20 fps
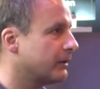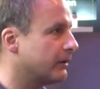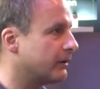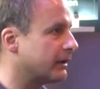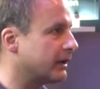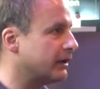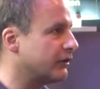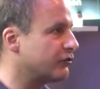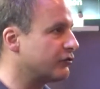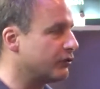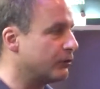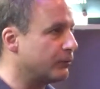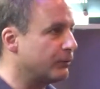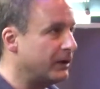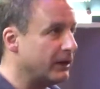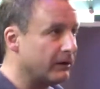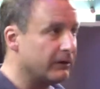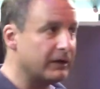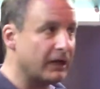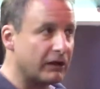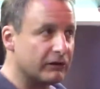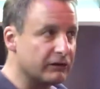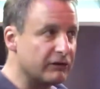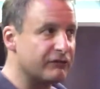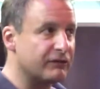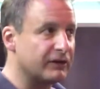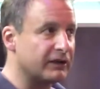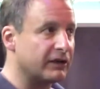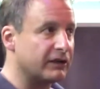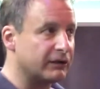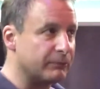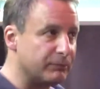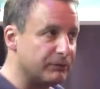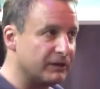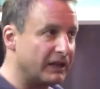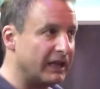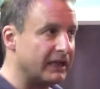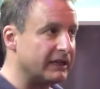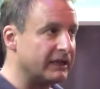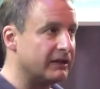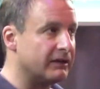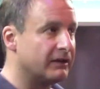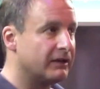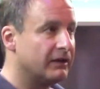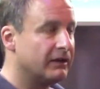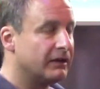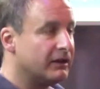Okay, so we are now living on a planet